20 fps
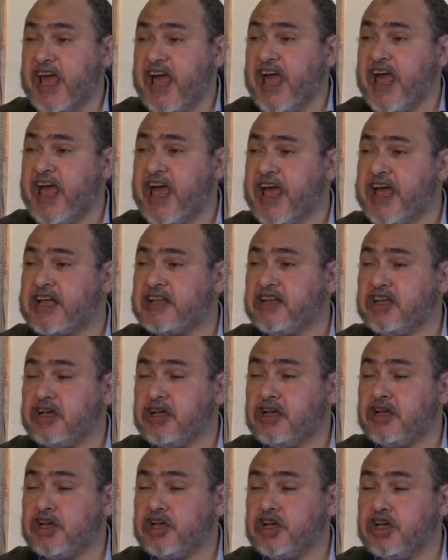And
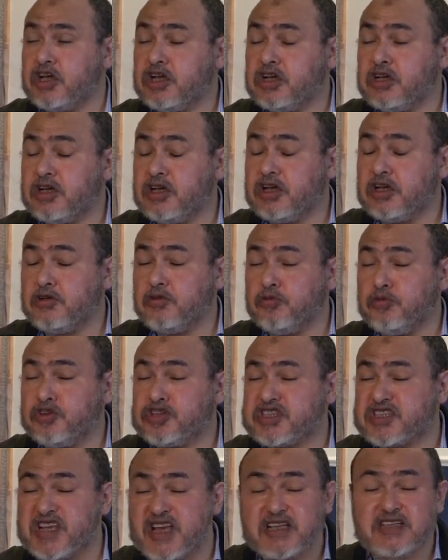
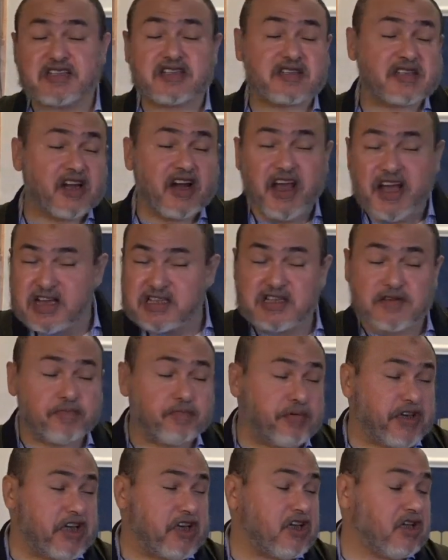since there hasn't
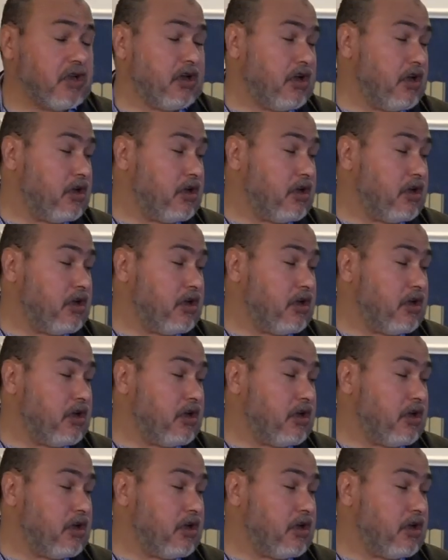been